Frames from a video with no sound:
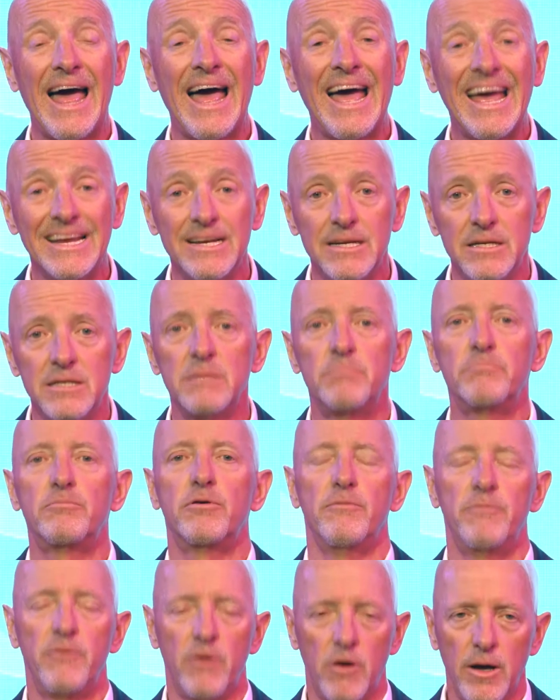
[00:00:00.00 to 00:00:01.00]
and
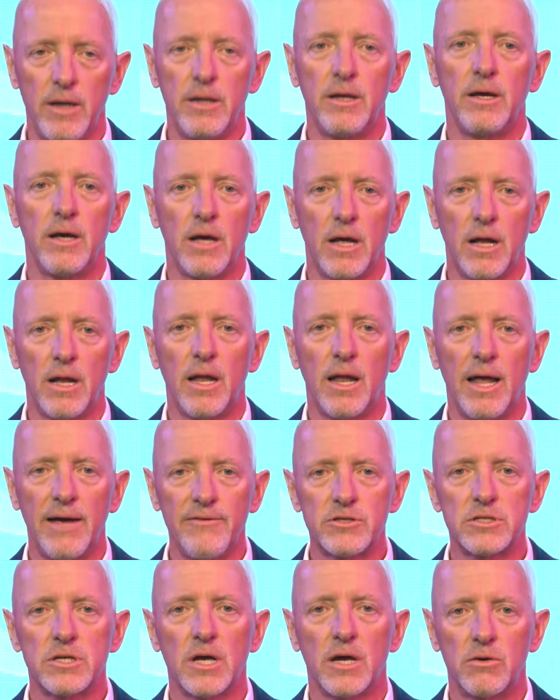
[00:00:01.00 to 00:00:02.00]
providing a
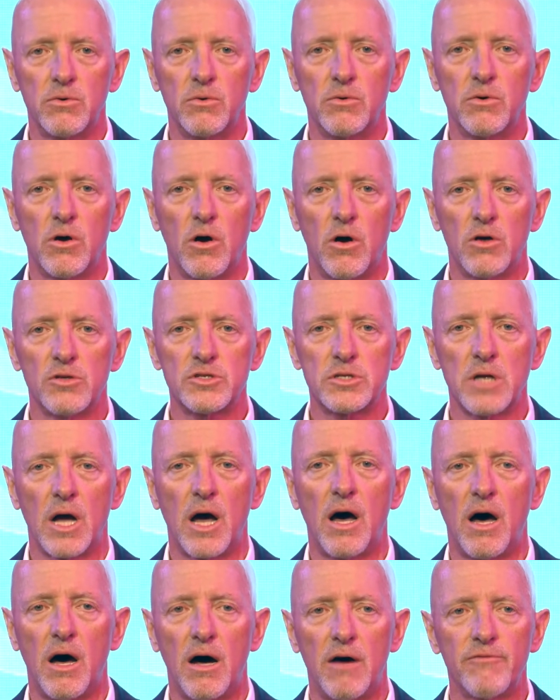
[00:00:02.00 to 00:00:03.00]
life cycle cost at
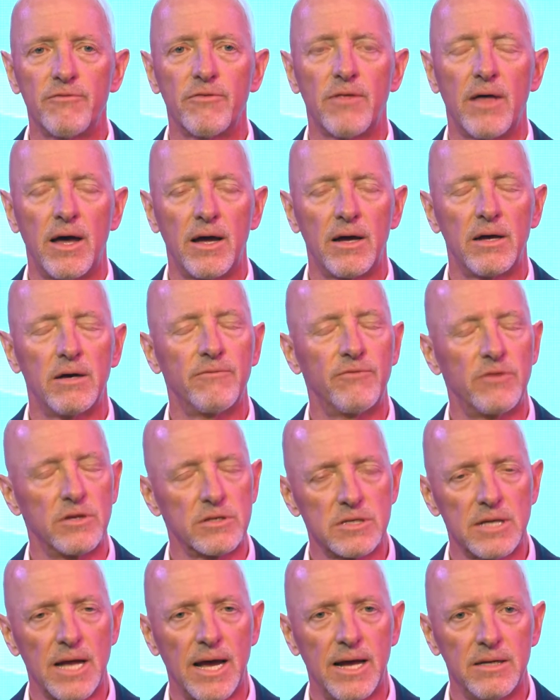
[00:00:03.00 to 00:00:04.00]
half that of the
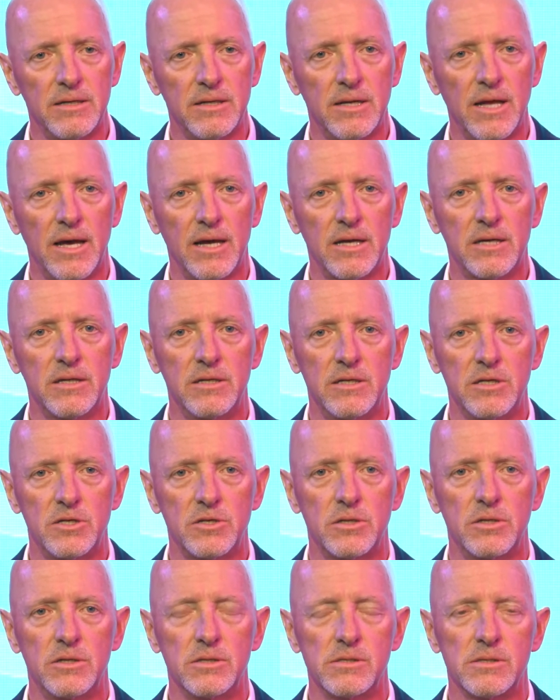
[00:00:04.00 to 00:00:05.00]
standard air
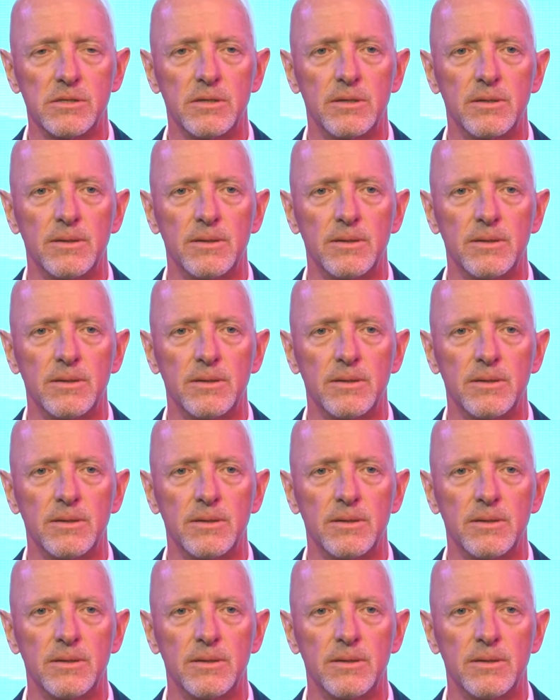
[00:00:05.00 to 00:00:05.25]
conditioners.